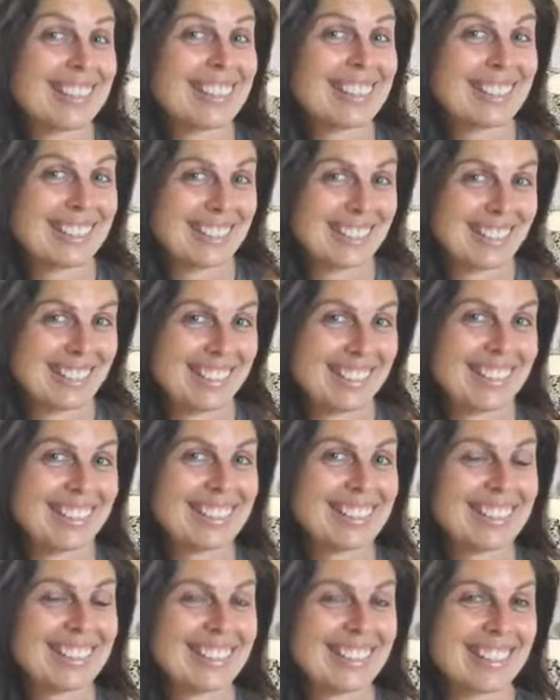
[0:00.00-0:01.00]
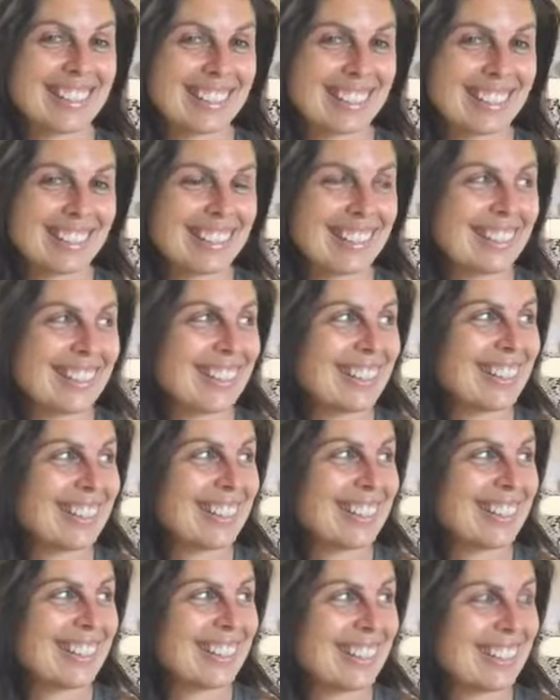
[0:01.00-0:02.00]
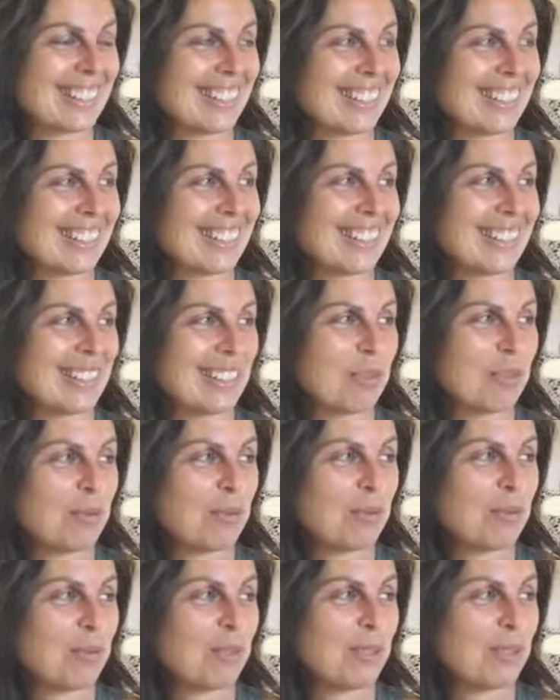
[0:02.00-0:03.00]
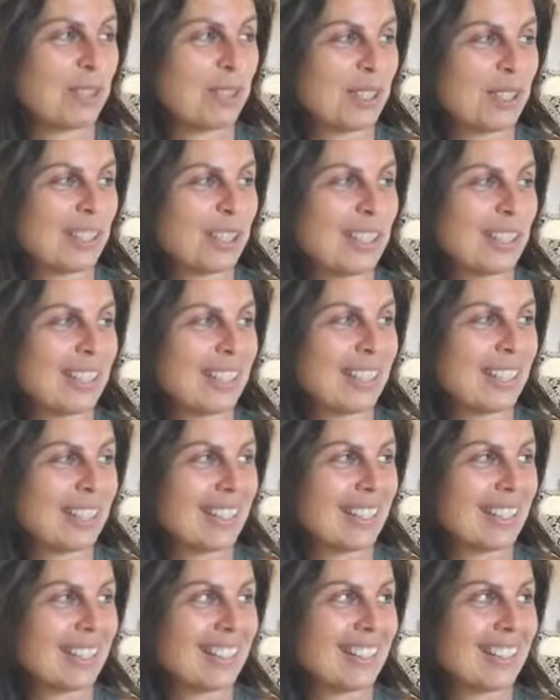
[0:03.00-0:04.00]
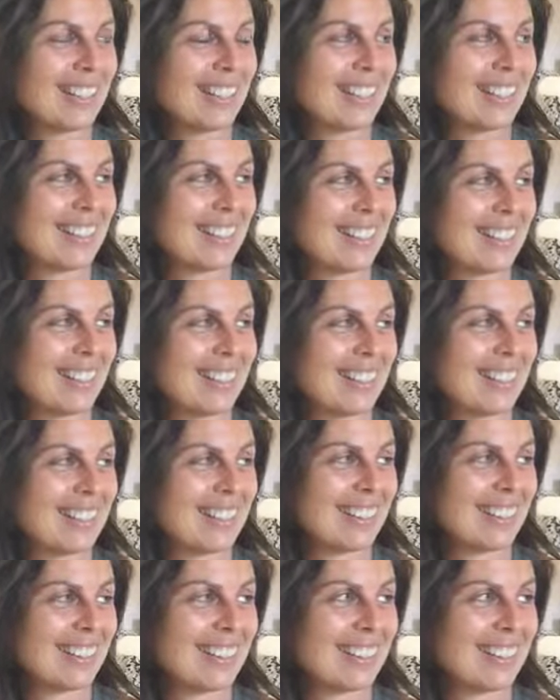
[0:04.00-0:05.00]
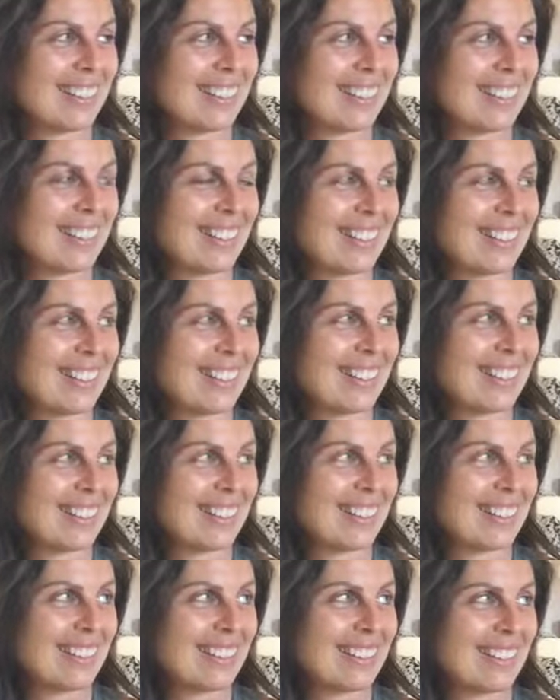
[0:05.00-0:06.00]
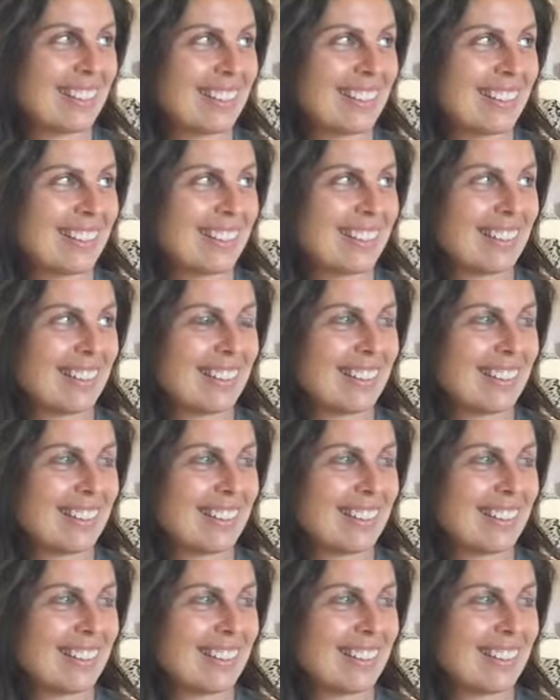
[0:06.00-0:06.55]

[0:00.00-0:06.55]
This person isn't speaking.